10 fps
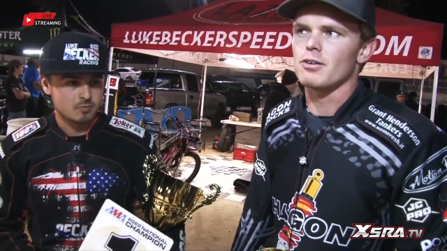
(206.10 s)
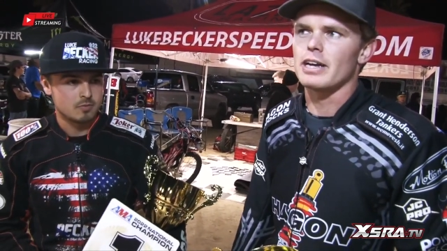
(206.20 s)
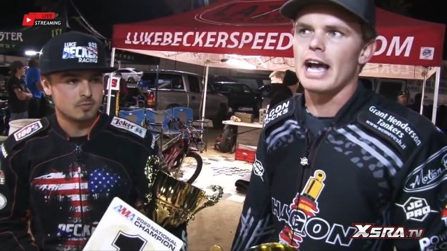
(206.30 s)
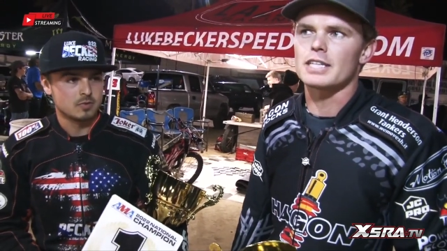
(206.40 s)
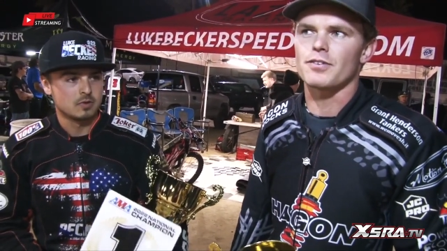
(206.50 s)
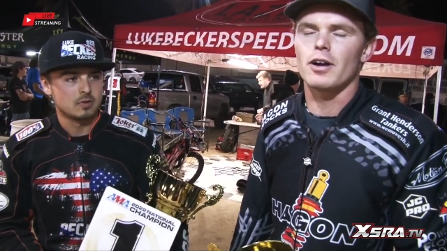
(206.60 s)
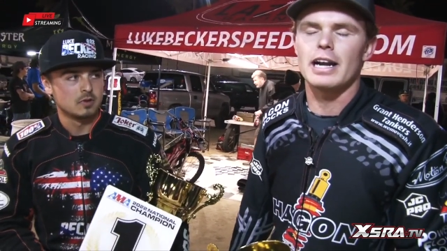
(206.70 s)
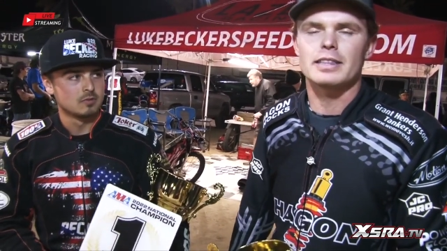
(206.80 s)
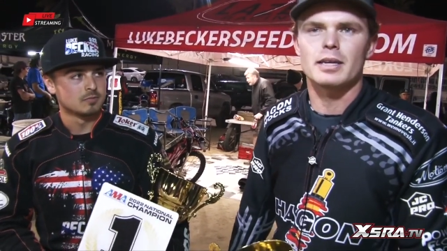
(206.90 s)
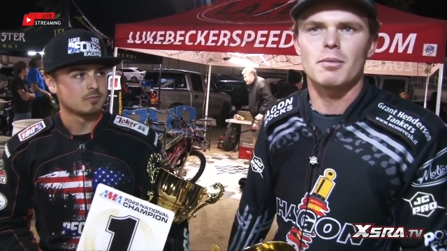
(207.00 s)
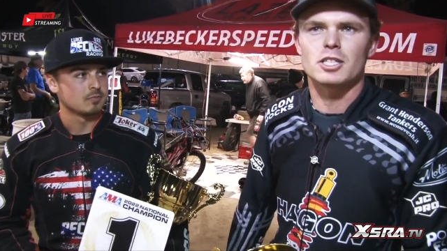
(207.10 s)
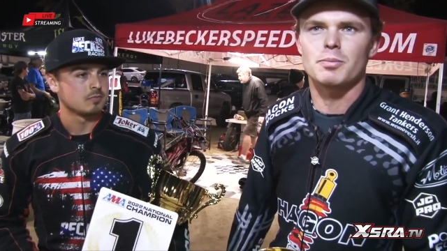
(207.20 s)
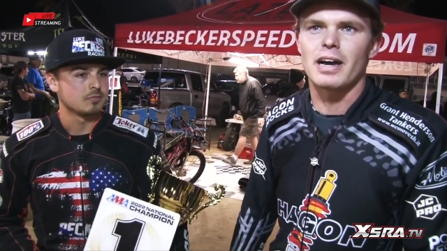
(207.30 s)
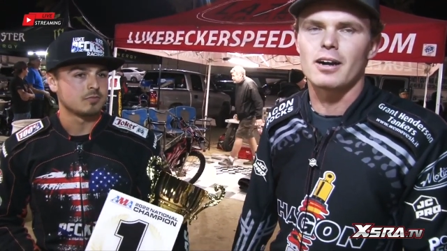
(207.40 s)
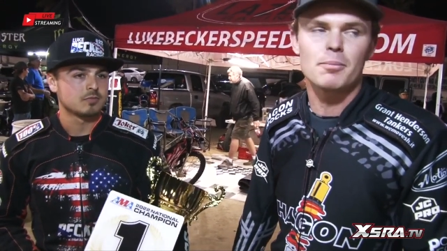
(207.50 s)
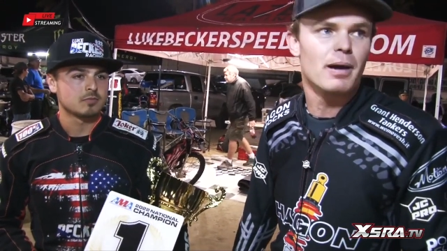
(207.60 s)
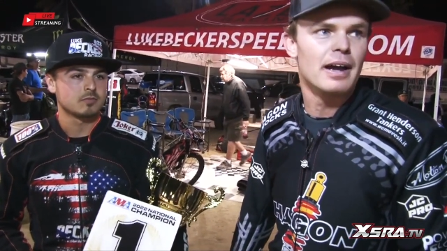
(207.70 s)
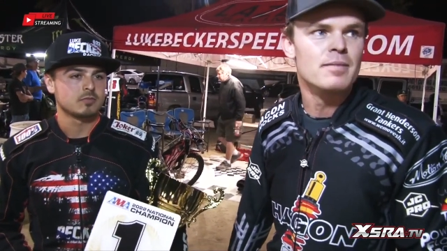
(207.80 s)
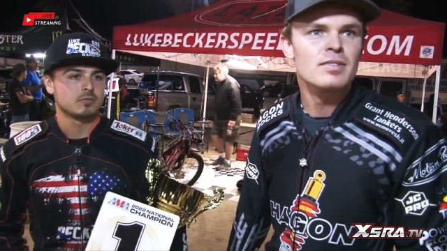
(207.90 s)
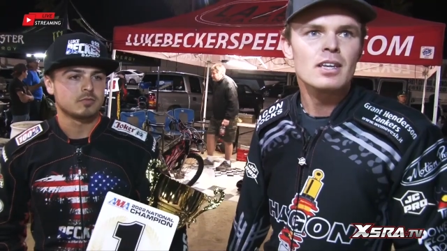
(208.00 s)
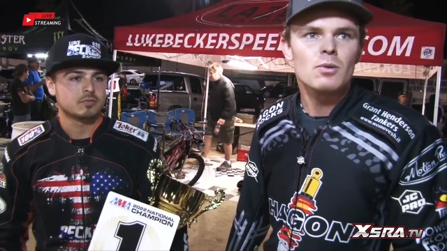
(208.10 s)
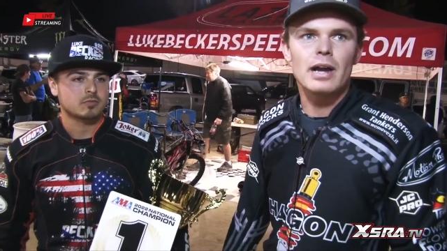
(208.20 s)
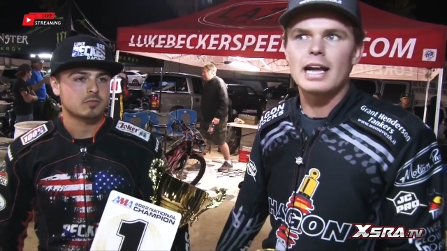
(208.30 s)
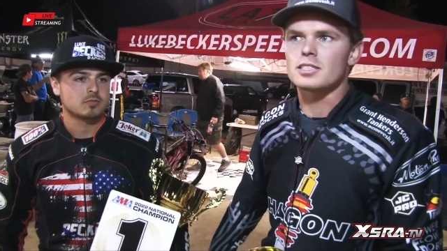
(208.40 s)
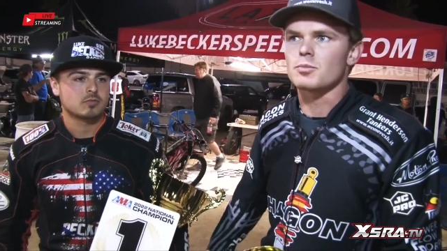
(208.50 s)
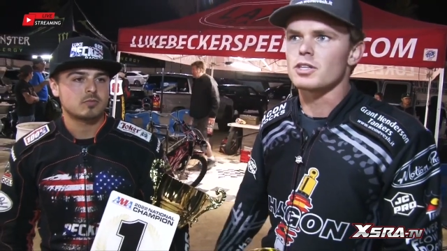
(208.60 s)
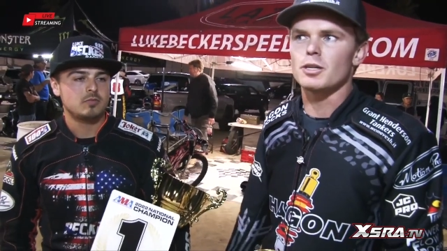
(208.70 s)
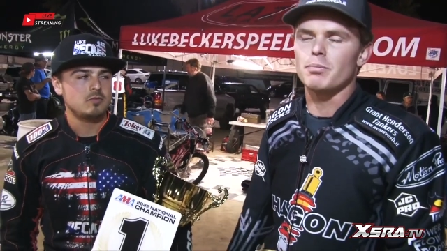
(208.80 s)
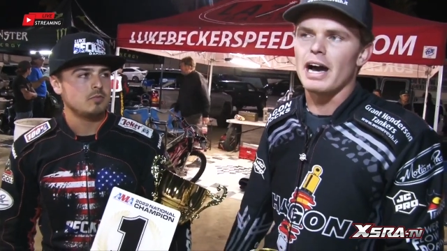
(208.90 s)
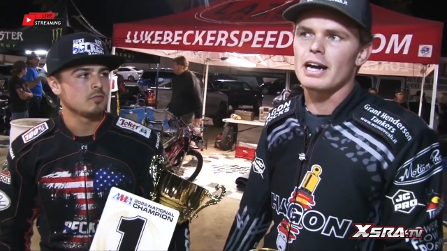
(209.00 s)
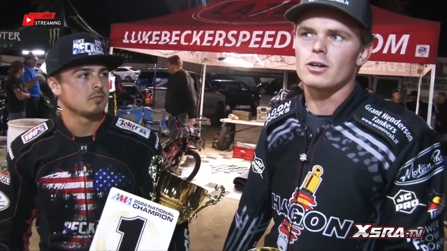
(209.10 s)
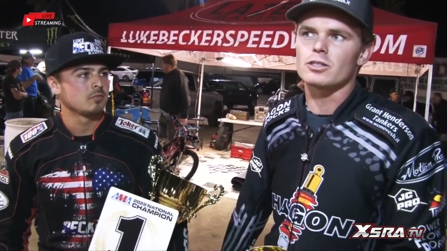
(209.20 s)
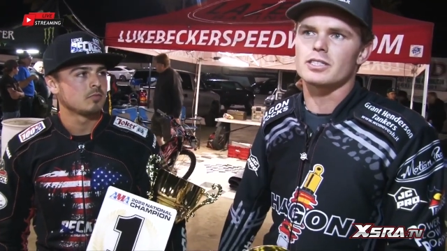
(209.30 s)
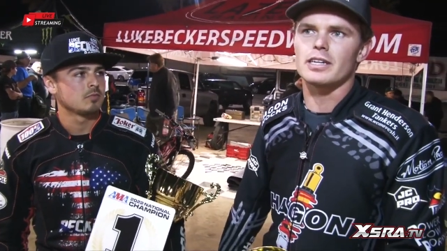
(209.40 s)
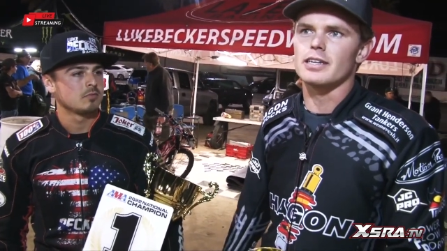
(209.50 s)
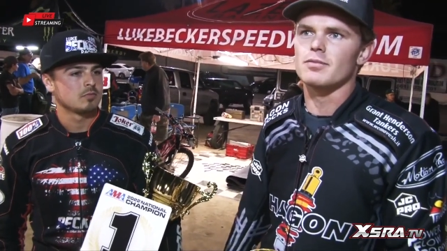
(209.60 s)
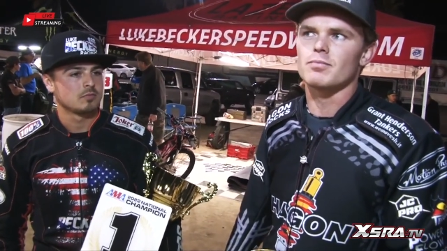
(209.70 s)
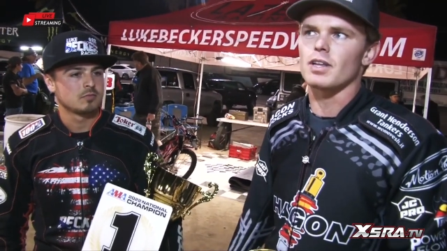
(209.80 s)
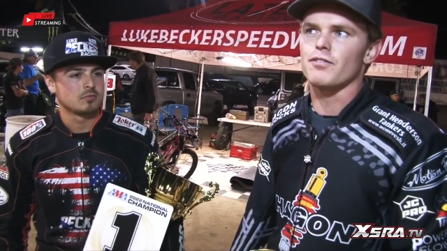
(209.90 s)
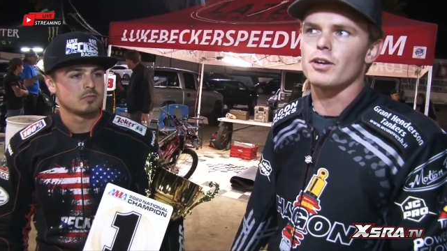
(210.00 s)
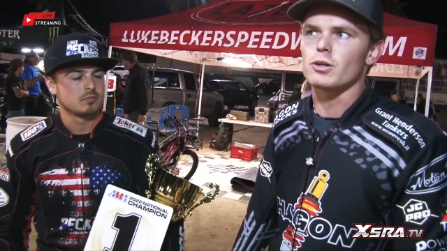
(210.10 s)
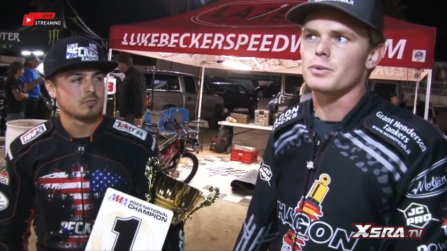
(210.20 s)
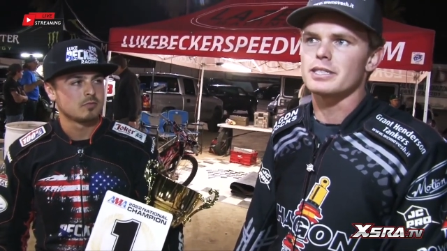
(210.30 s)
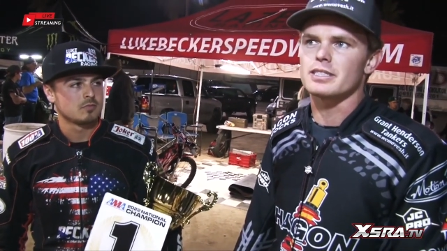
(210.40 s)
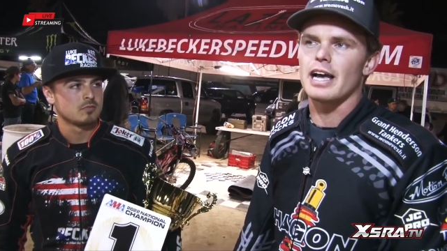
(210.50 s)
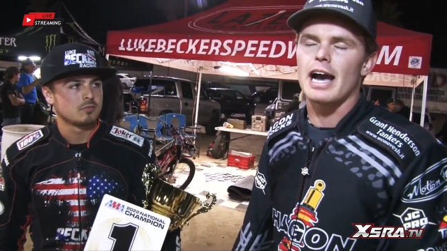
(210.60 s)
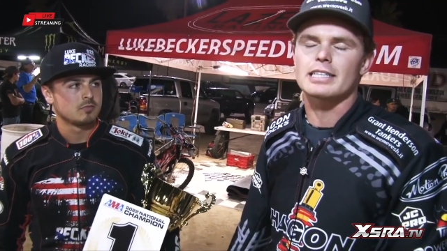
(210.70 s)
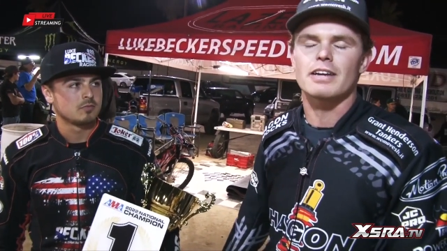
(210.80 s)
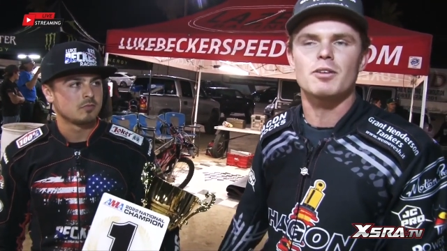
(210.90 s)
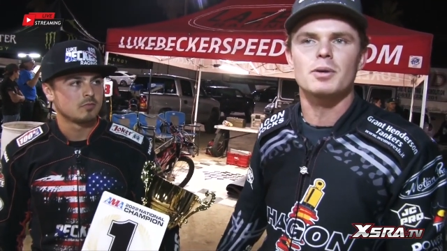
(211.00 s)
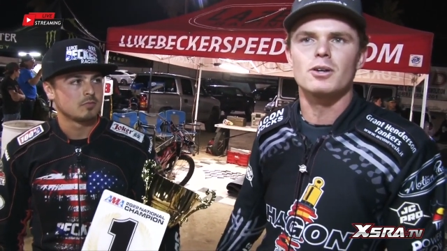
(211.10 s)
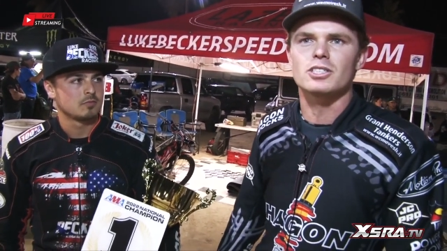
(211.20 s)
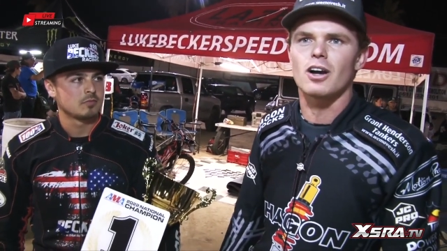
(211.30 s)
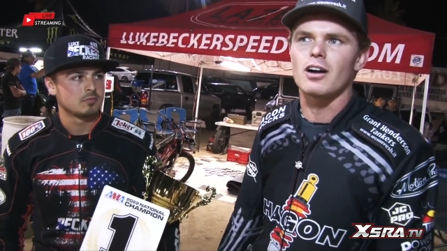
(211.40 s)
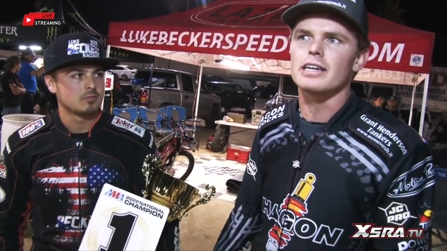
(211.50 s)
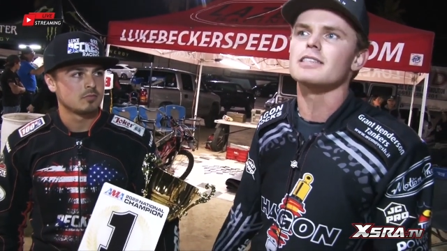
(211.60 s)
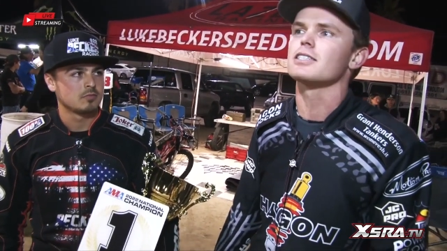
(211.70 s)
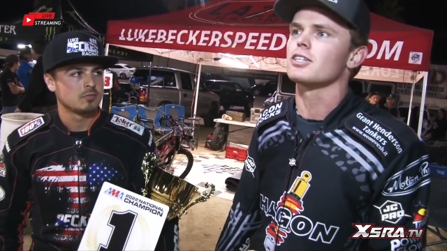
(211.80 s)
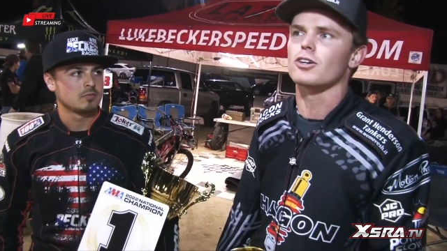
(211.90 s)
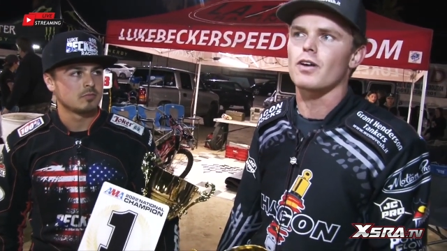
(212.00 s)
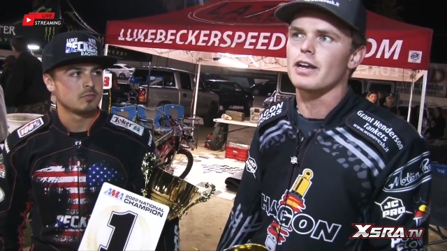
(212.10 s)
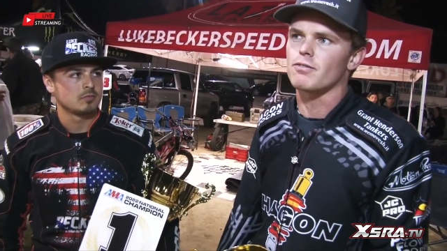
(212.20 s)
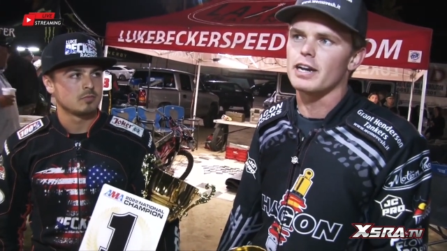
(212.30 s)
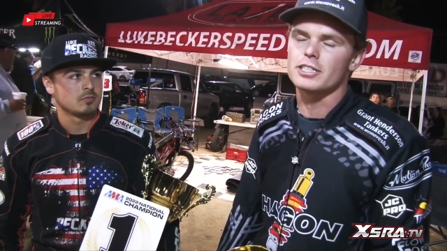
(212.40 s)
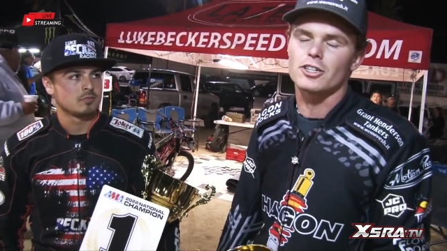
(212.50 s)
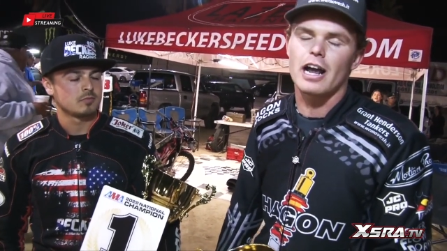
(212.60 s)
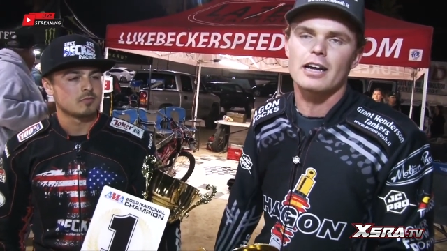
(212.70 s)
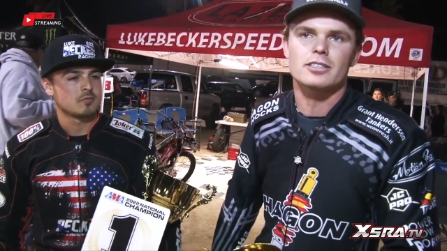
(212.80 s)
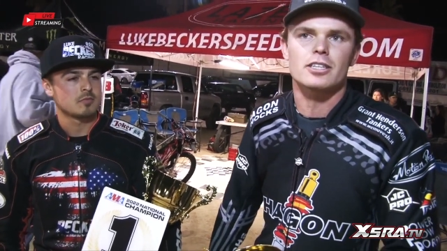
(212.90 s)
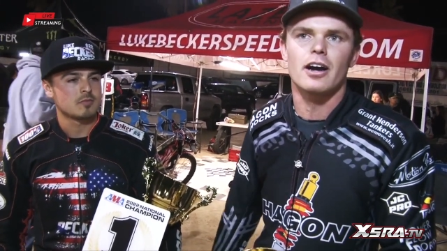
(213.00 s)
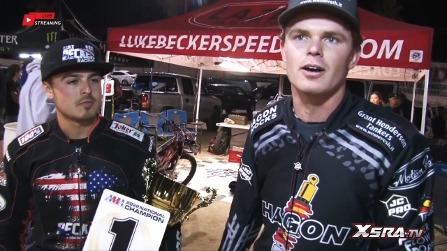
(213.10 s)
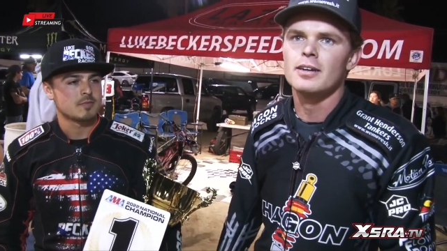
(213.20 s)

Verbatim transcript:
Speaker 1: really ask for anything much better, but we had some good battles and the field was stacked. Everybody was on it. This is a great racetrack, so